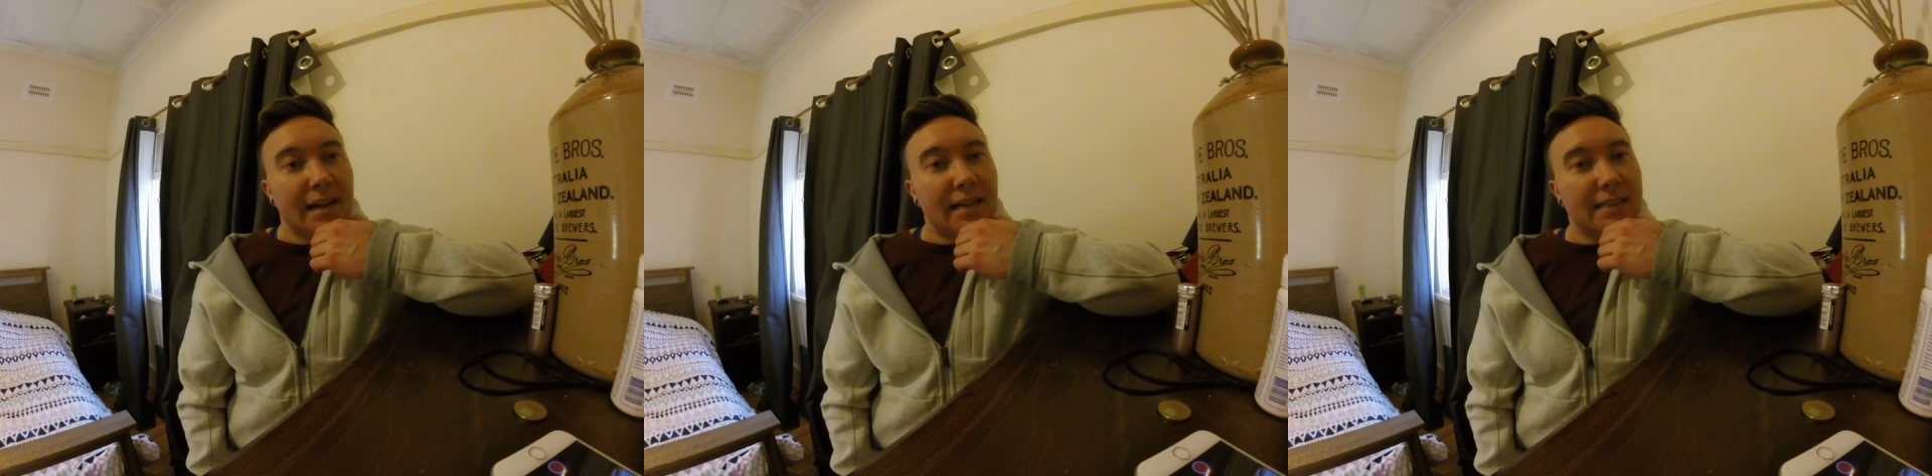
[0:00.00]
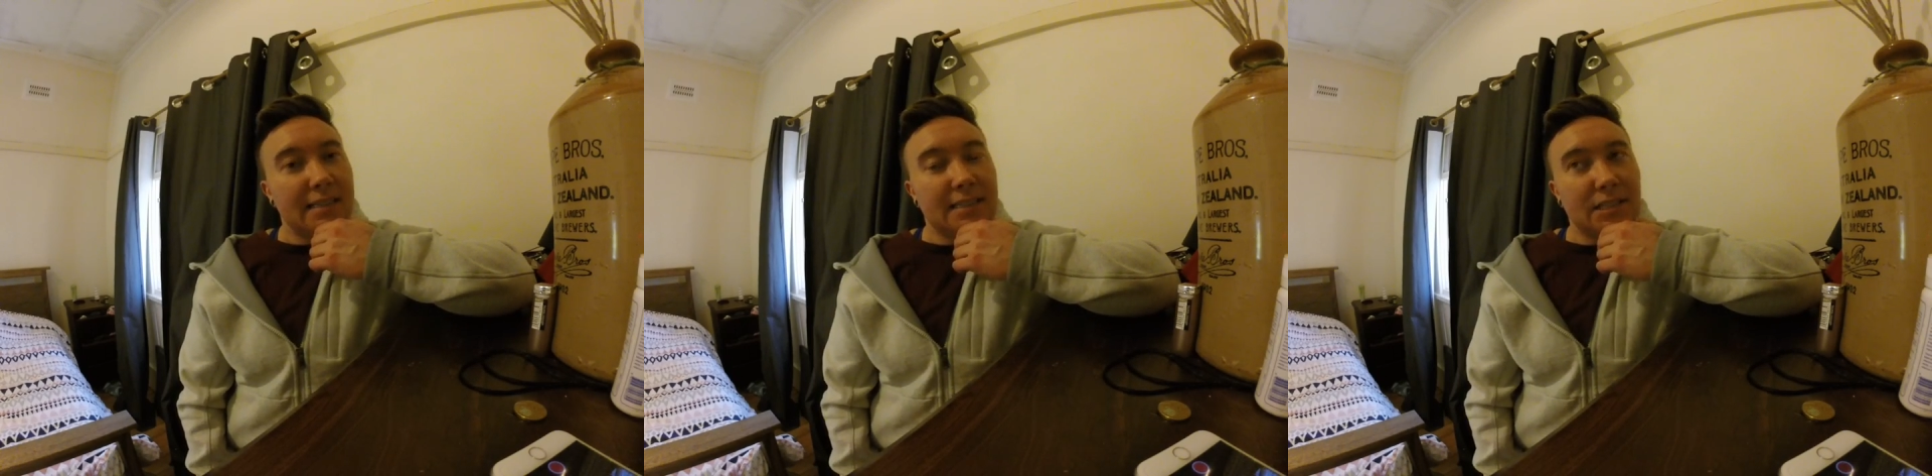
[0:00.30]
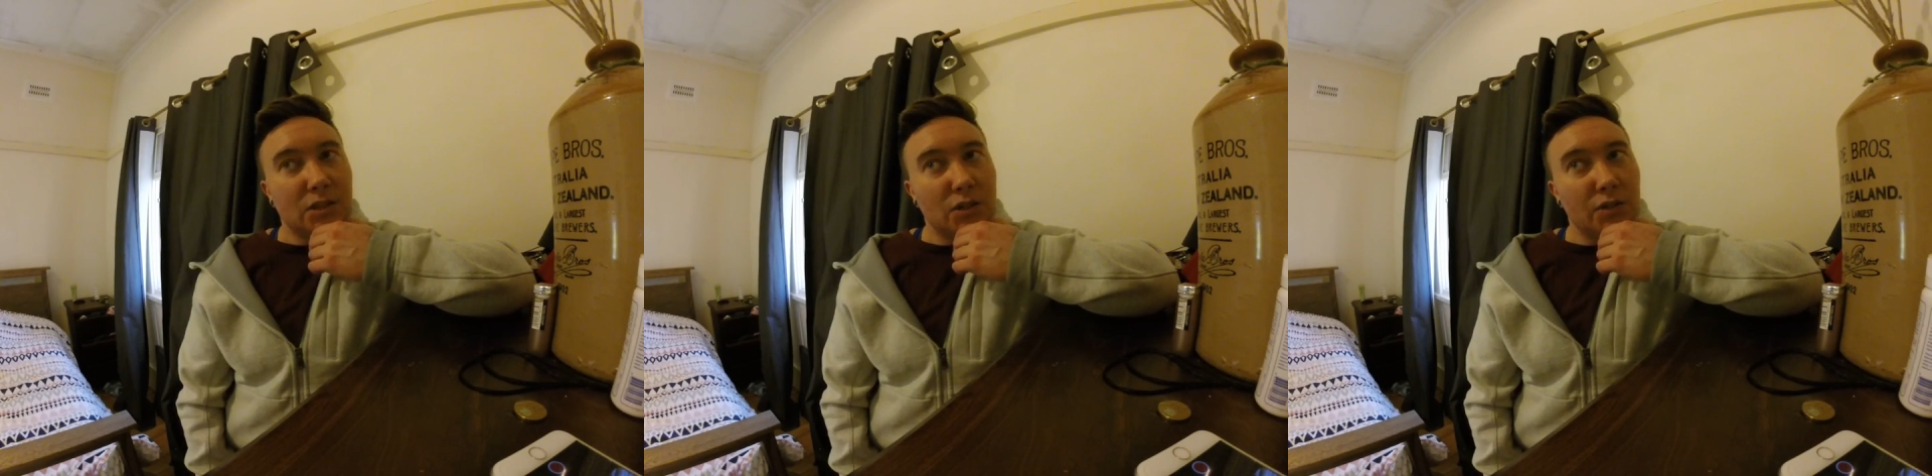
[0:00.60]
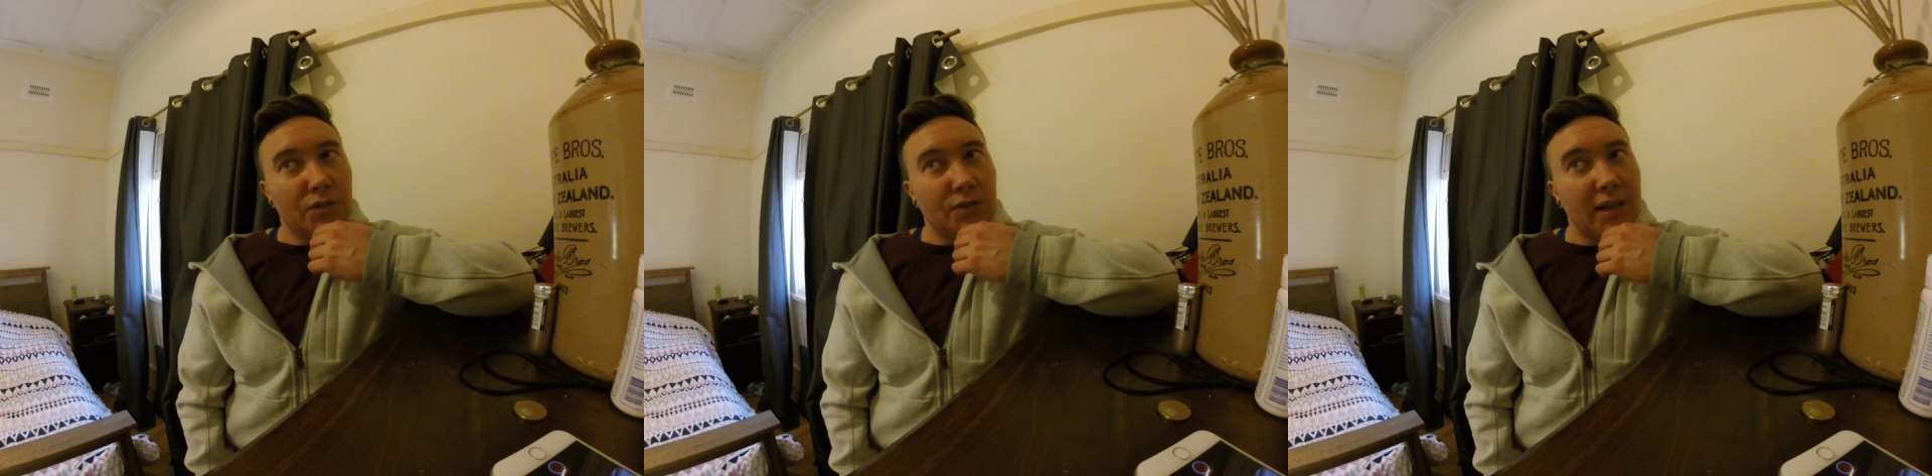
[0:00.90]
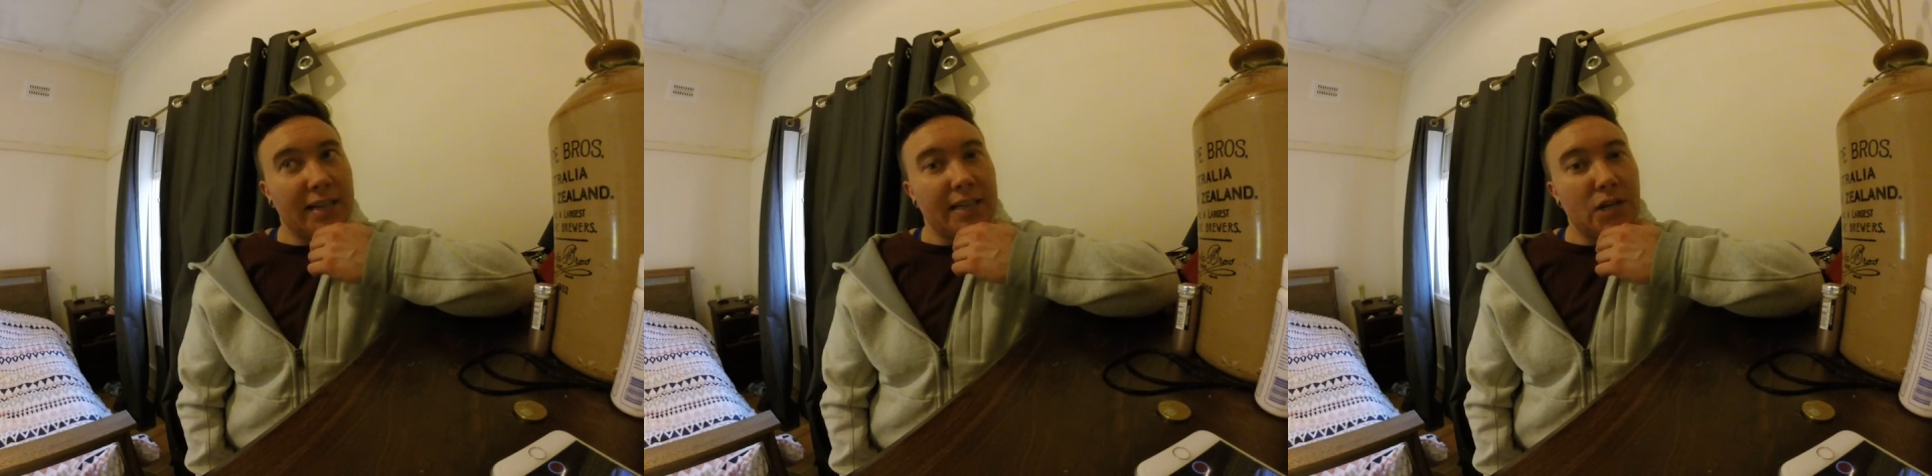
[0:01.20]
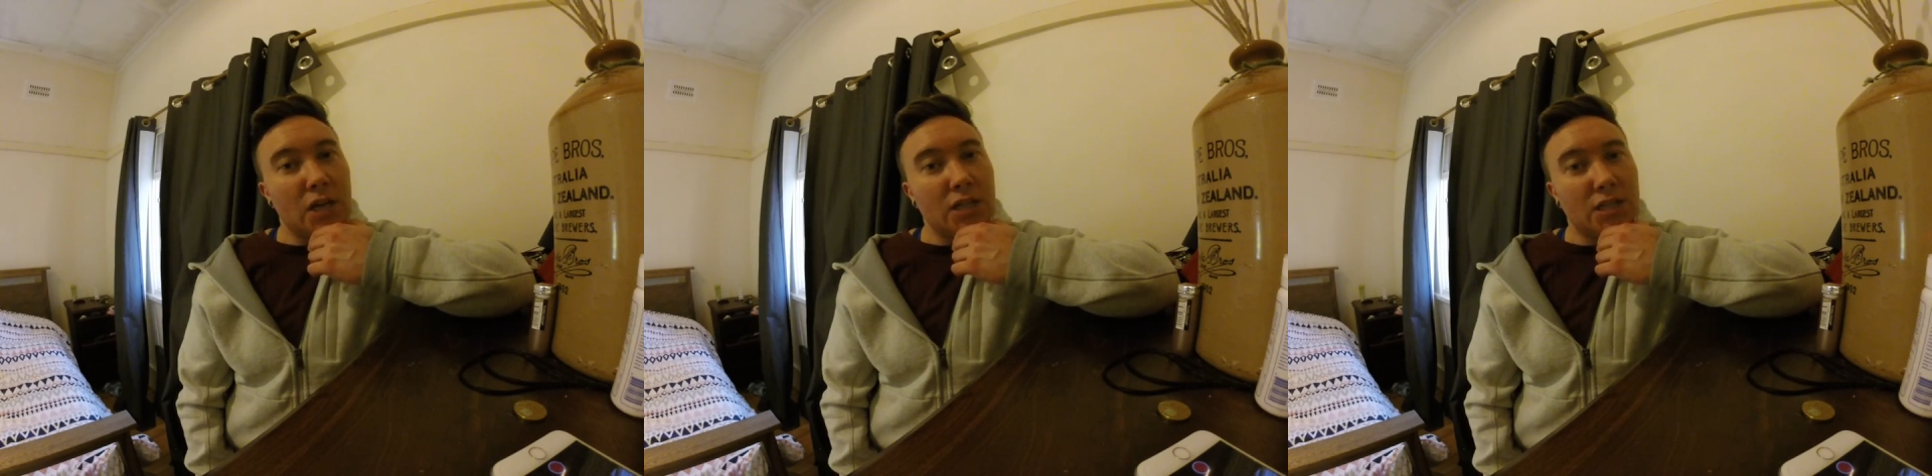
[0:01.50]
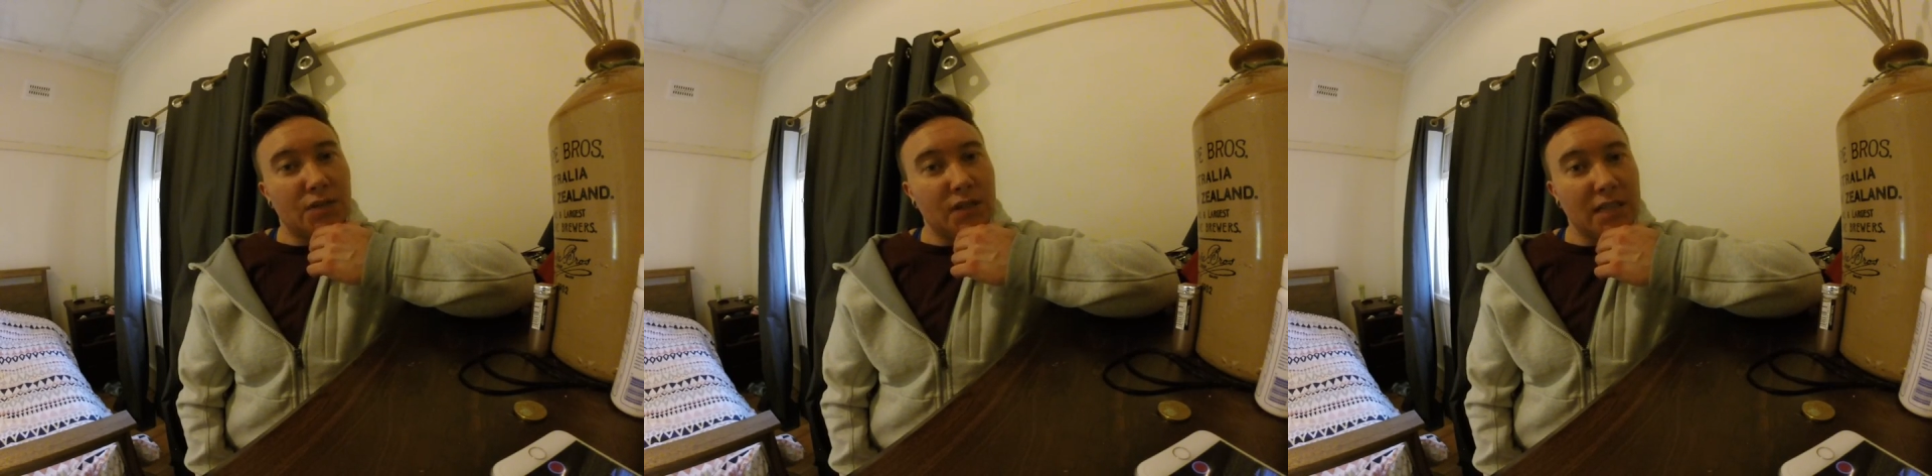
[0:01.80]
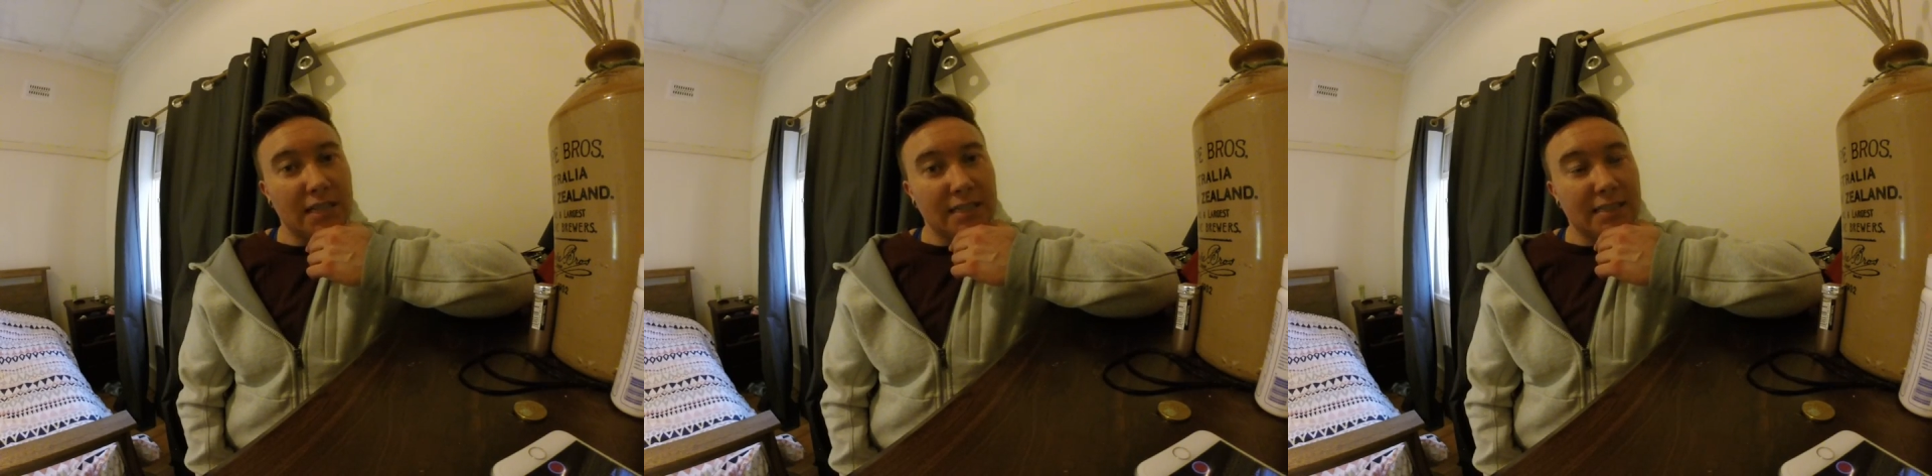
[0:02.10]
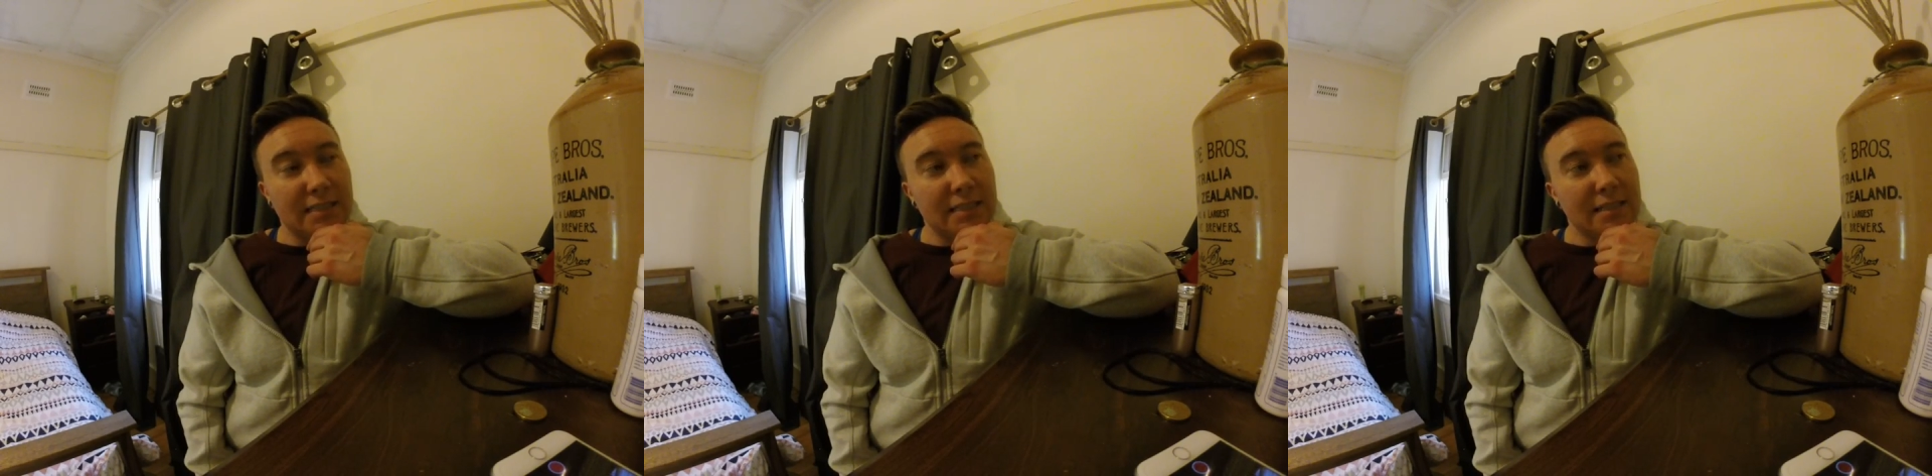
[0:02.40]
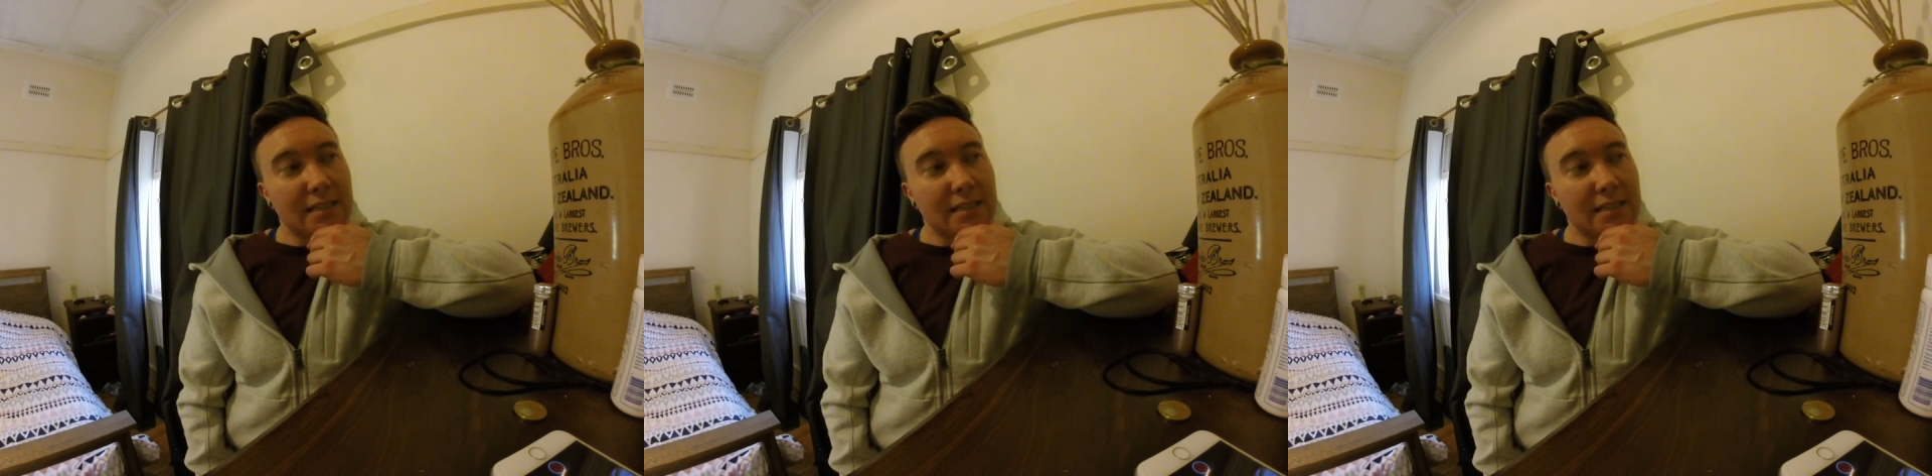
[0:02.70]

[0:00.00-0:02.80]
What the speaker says: I just sort of like acknowledged the feelings.